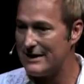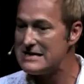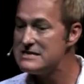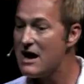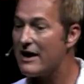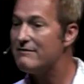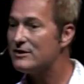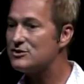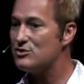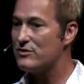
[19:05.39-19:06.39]
none of
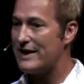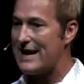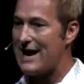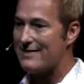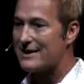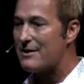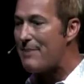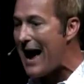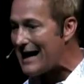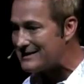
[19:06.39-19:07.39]
us knew that he had the
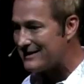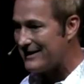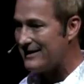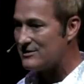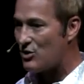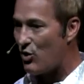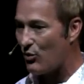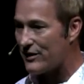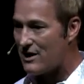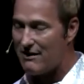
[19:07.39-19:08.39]
capacity to
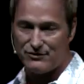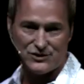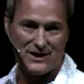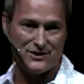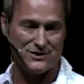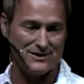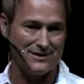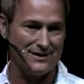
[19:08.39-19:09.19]
hold a conversation.